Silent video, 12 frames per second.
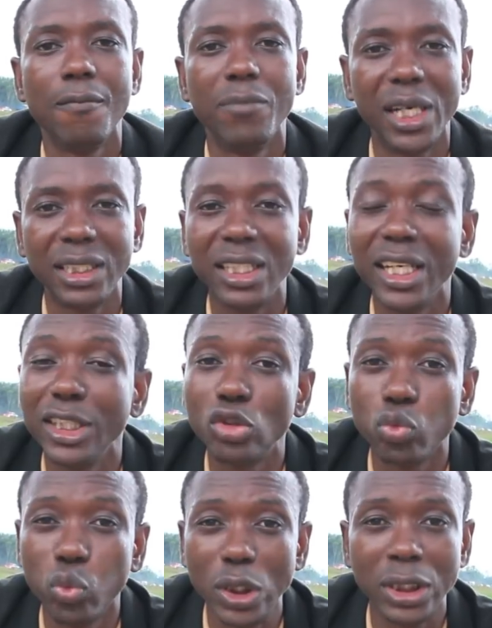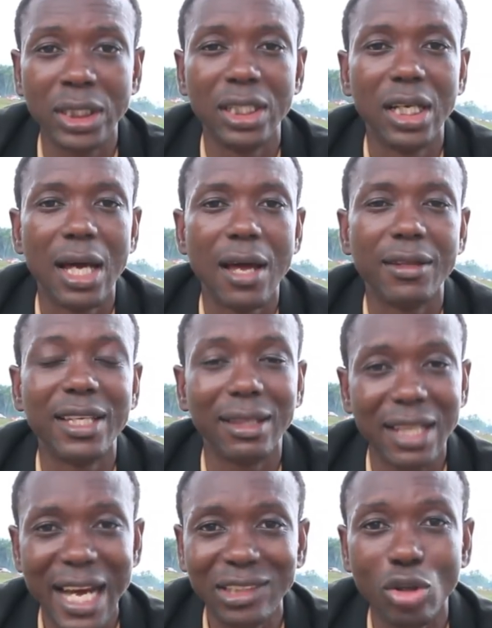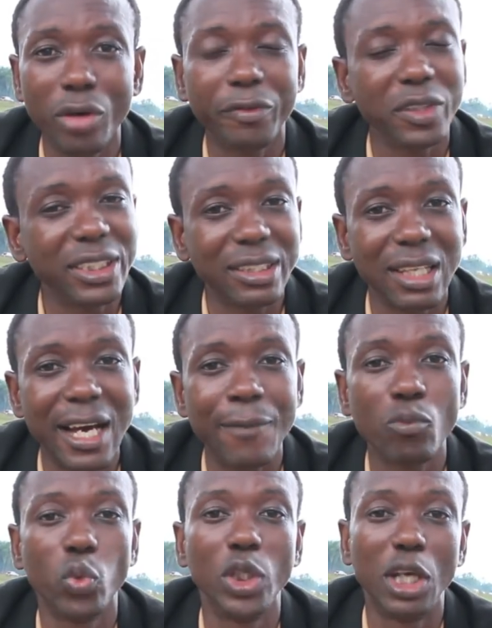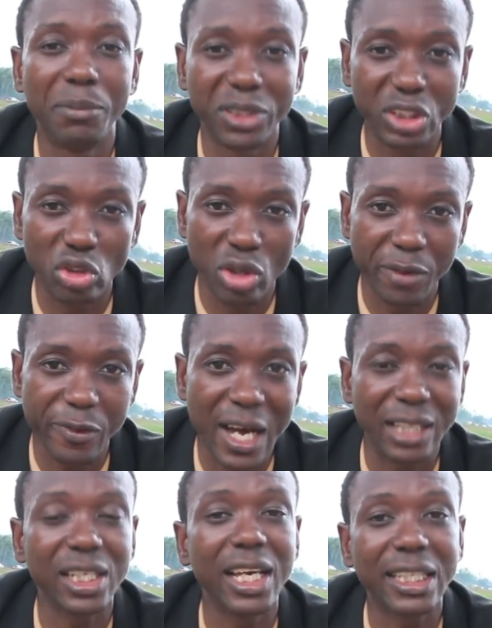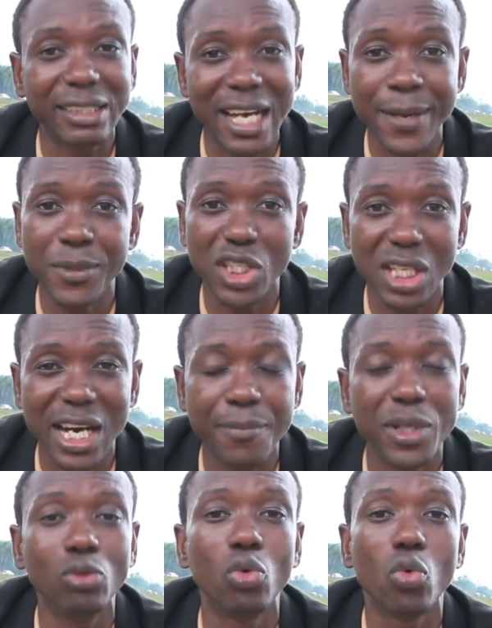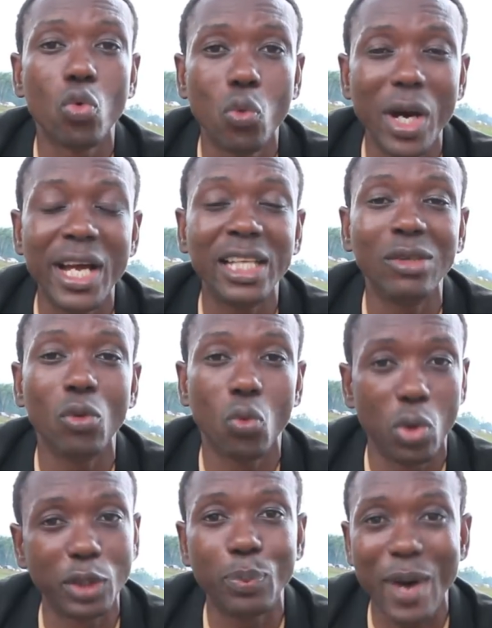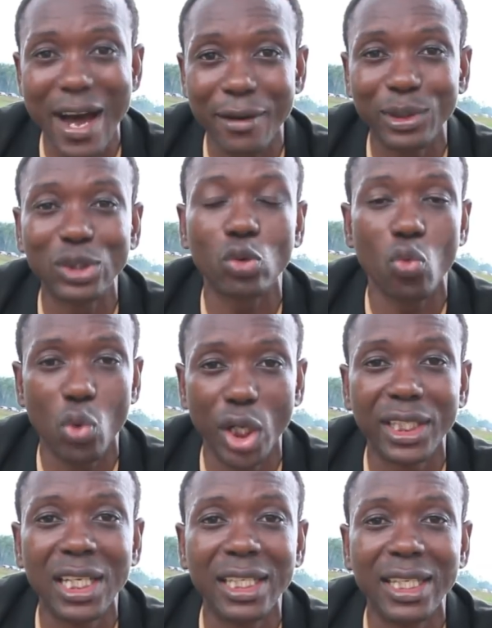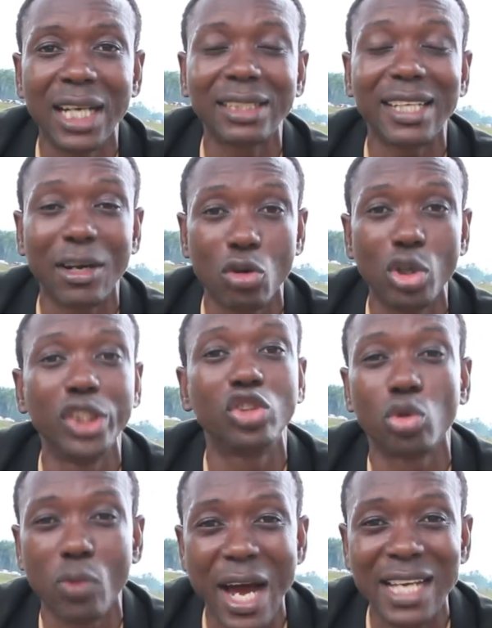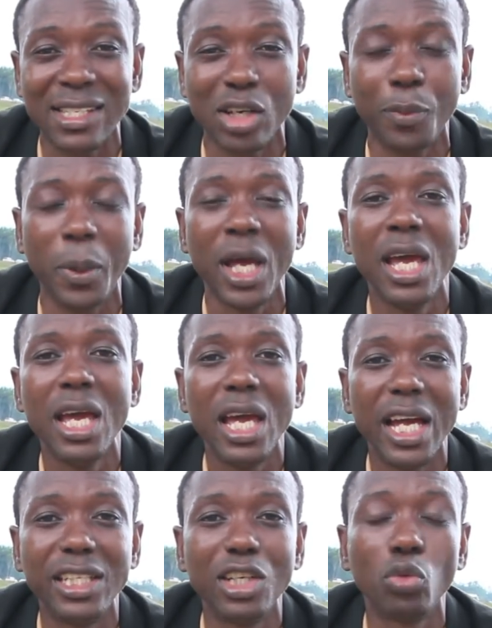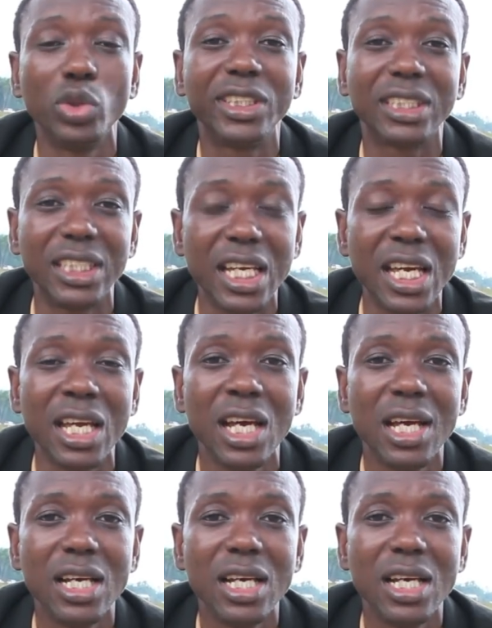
but the light of Islam will not be snuffed out. A time is coming when world powers, world leaders are going to rise up, and they will see